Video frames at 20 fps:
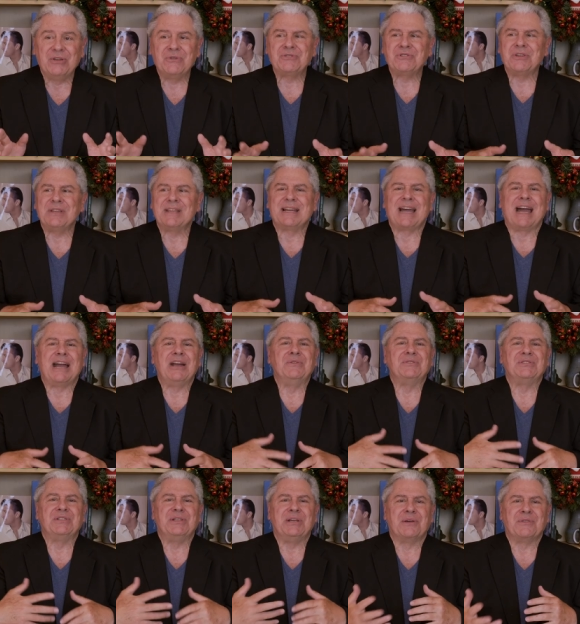Usually the guy
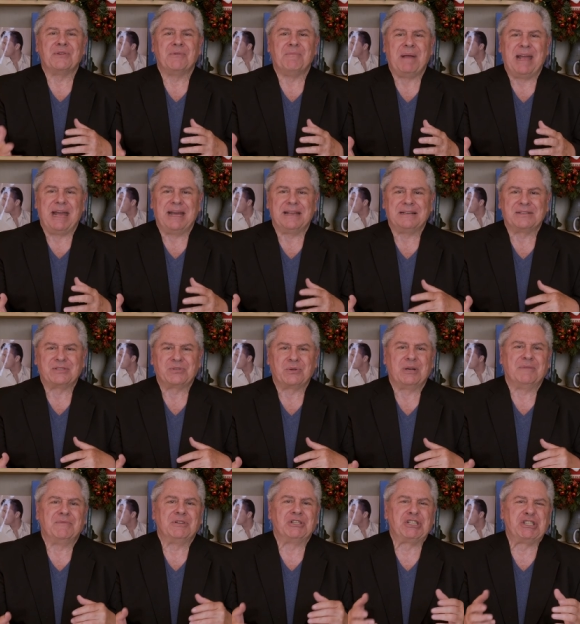who's the other man is
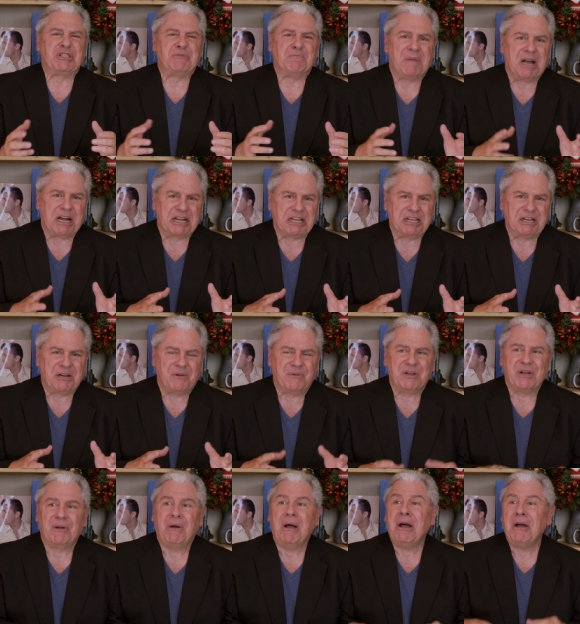sort of a schmuck, you know, and
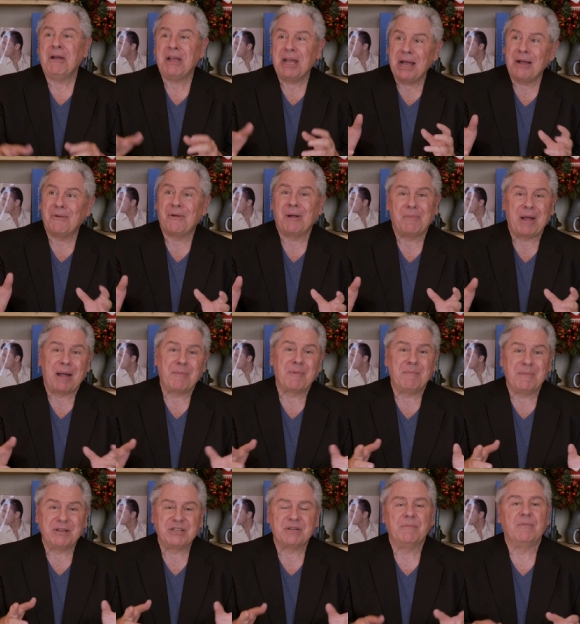you go, oh, yeah, well,
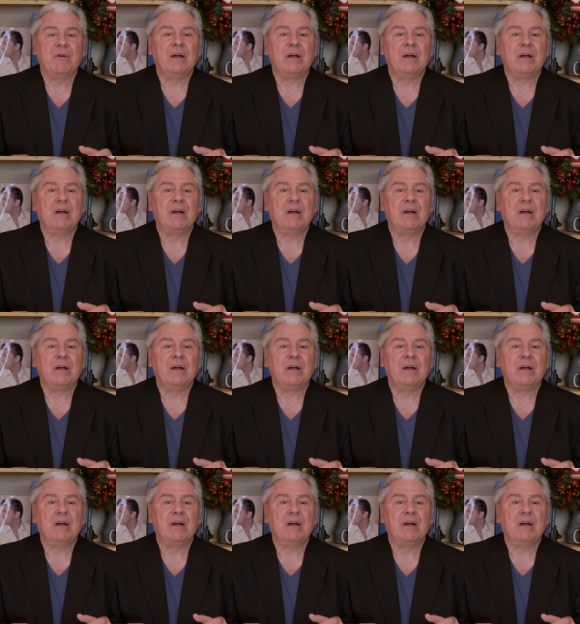Robert Mitchum.